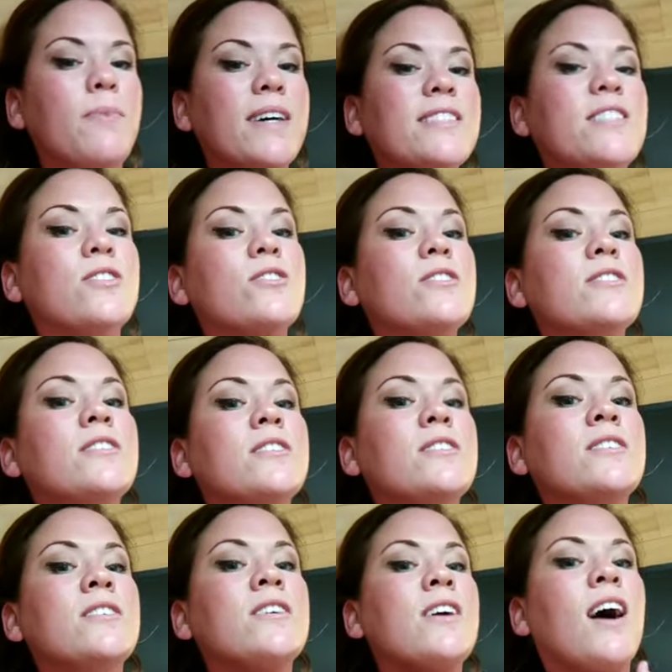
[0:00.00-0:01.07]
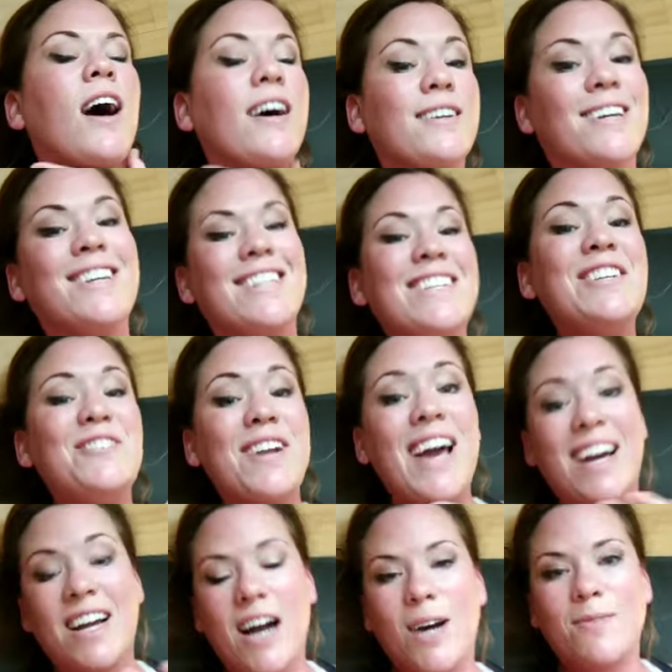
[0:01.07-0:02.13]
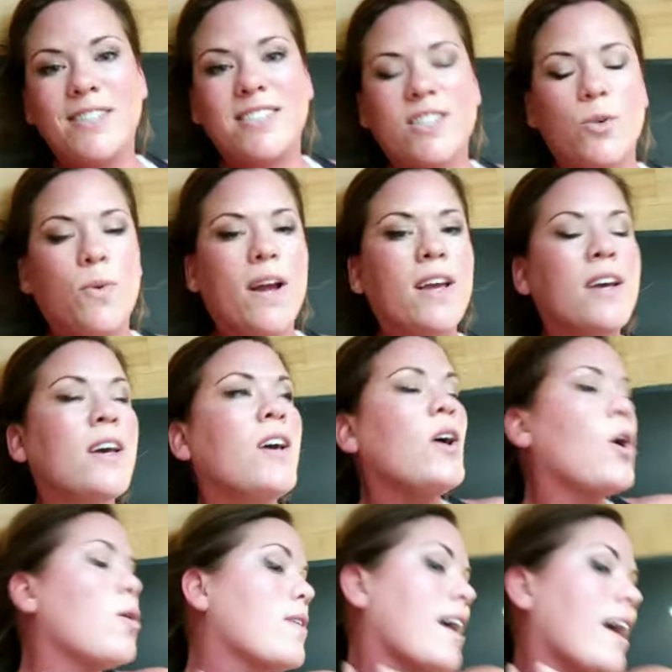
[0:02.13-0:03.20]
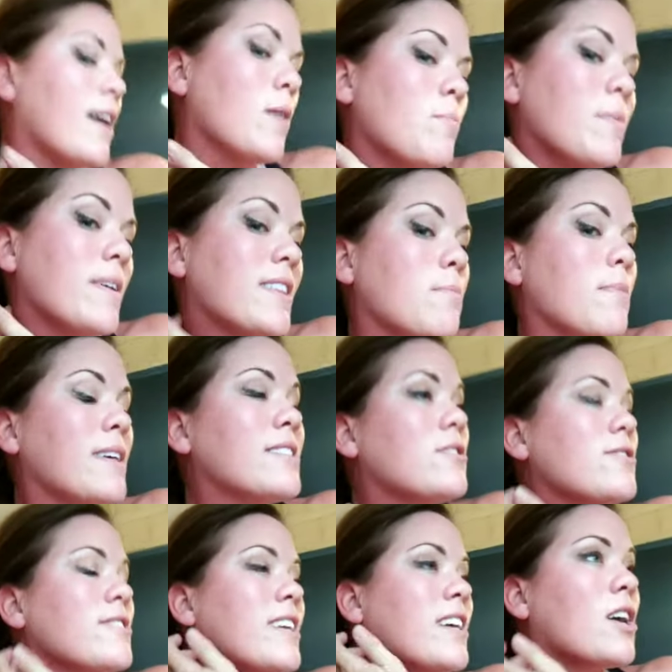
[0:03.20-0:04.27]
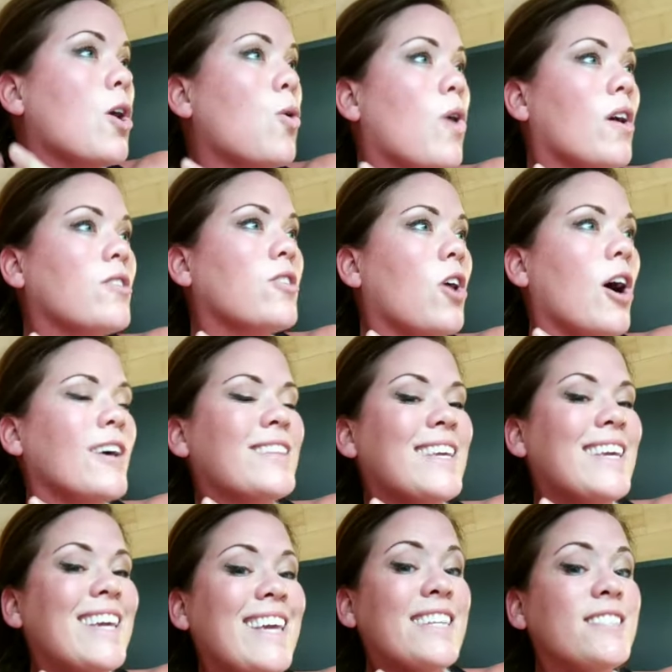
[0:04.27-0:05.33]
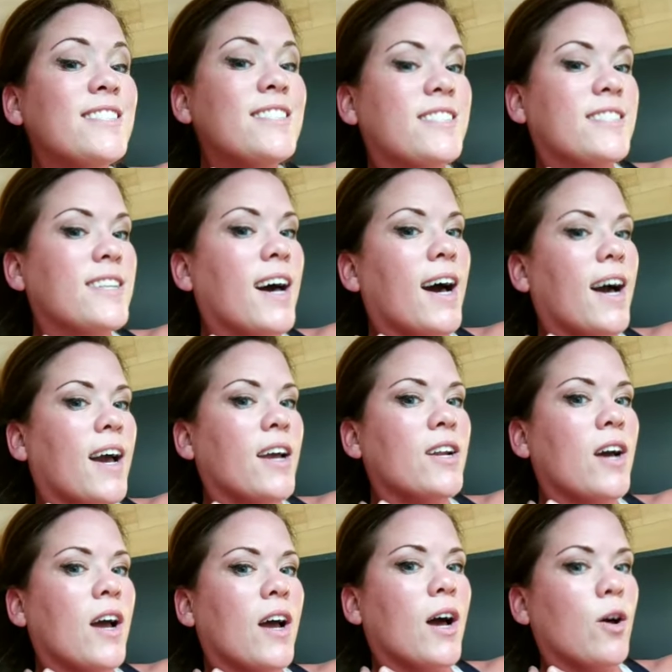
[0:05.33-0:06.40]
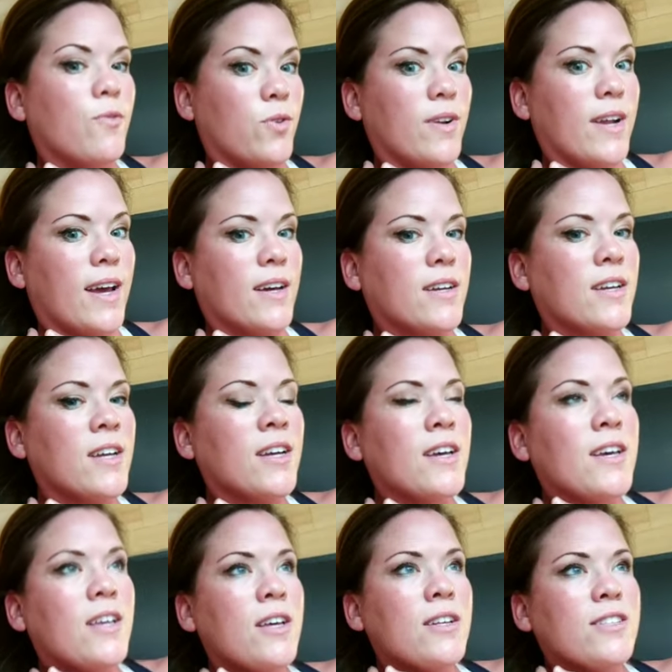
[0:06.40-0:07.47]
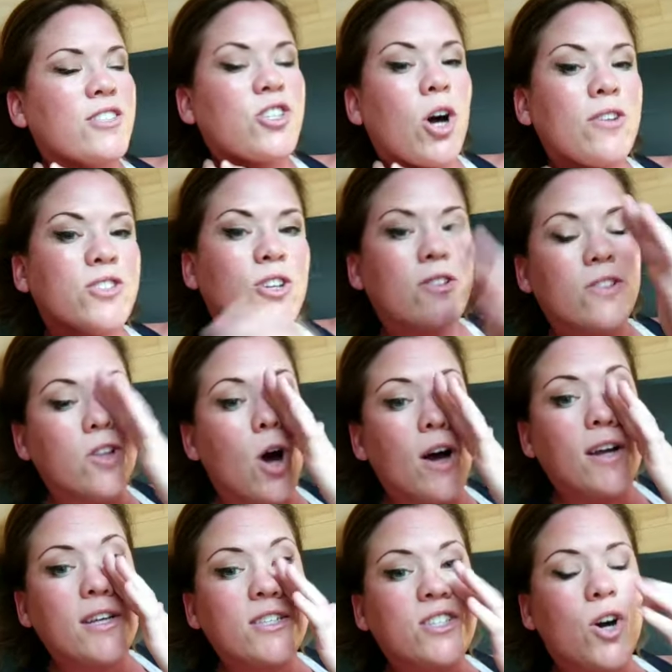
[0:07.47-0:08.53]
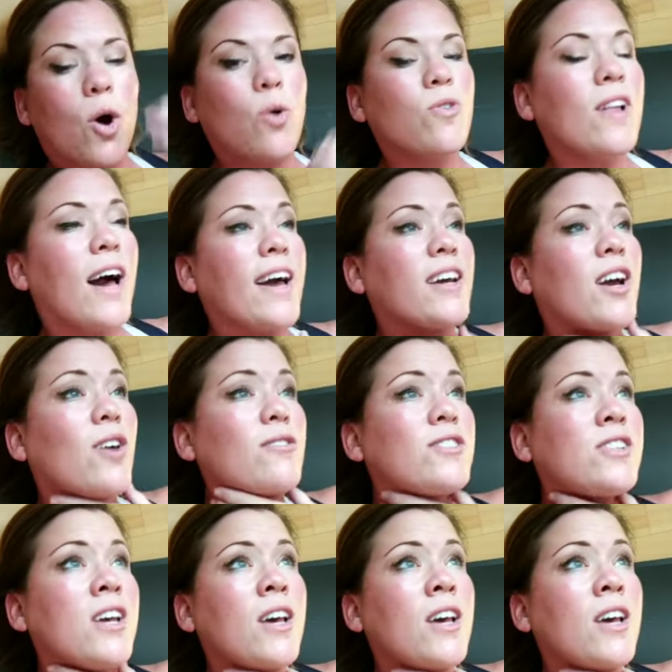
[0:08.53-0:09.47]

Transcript: muscles in your neck, obviously, right? Okay, but the muscles that go along the inside of your neck, this is called your longus coli. It goes,